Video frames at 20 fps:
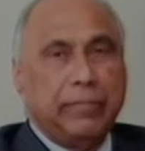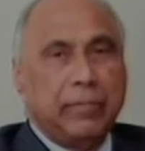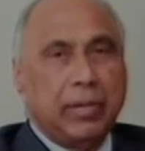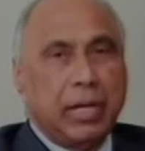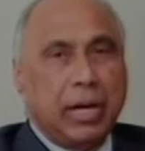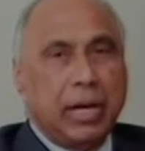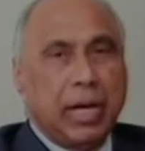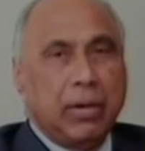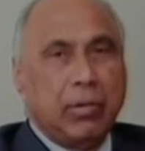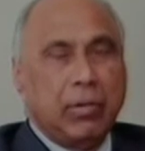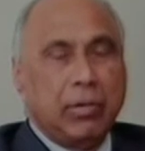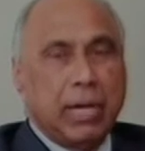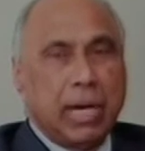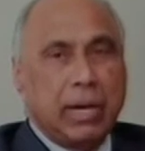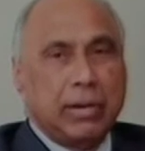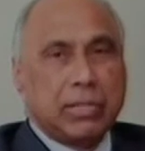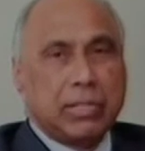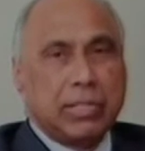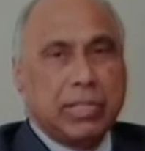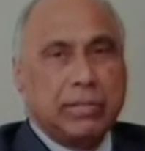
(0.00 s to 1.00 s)
if I would
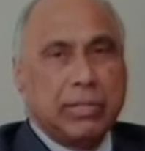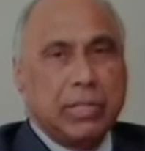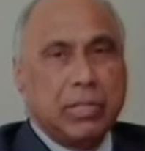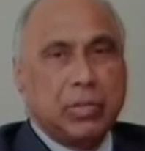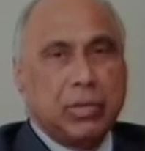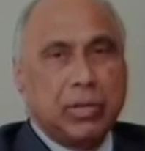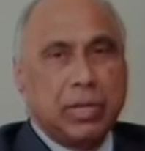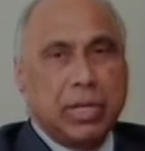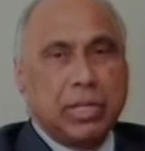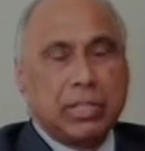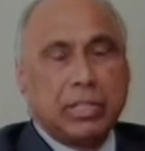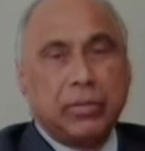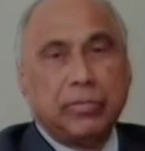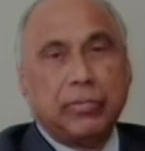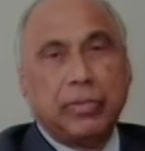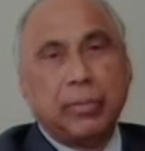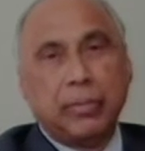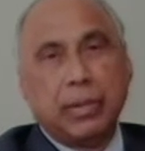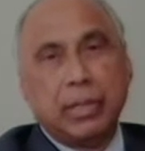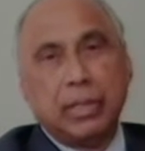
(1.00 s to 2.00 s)
not receive education
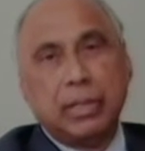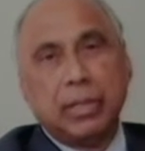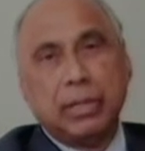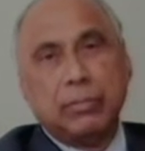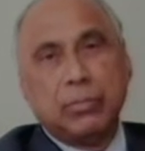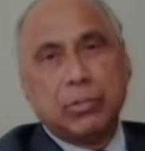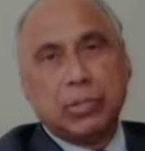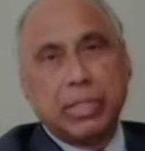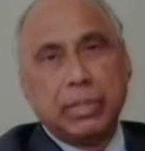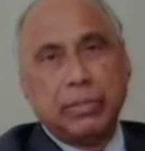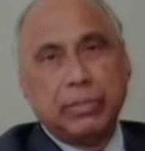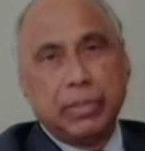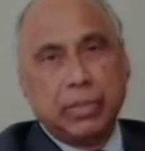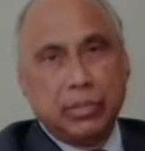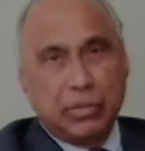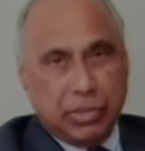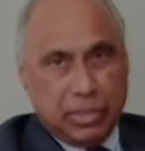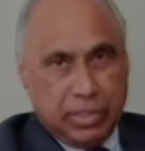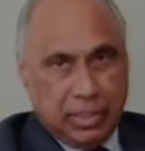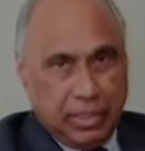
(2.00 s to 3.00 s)
from Aligarh Muslim
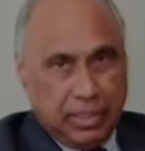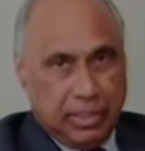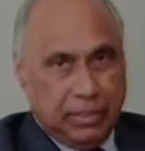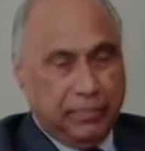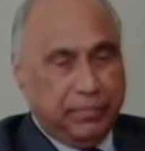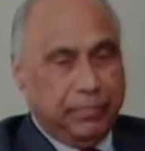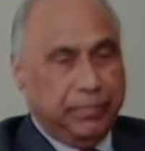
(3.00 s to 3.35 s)
University.